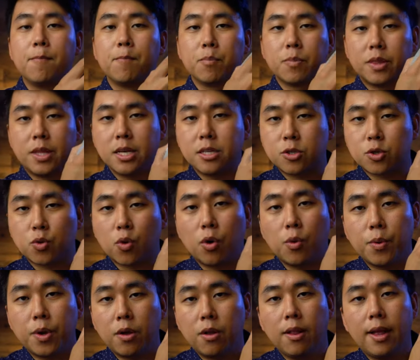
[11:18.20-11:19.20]
this scroll
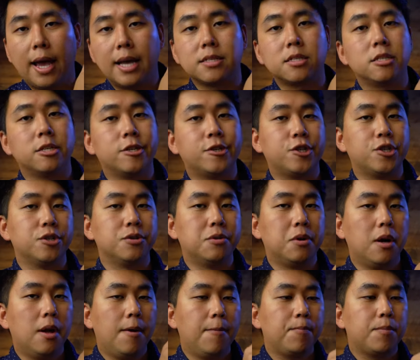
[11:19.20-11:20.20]
wheel has an issue.
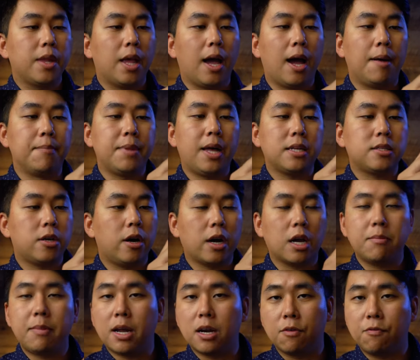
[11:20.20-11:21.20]
I'm not talking
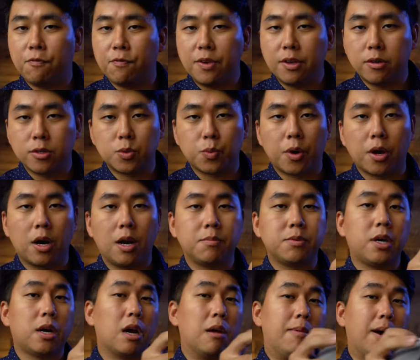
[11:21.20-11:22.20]
about it feels weird, I'm
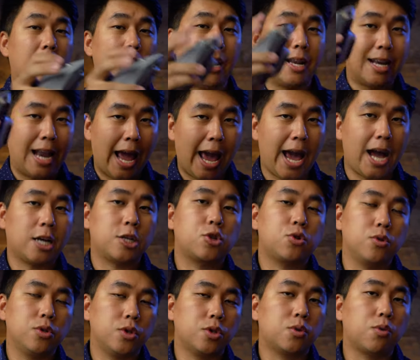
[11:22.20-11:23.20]
talking about an
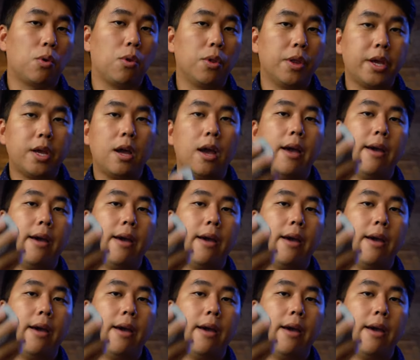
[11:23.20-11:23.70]
actual scrolling.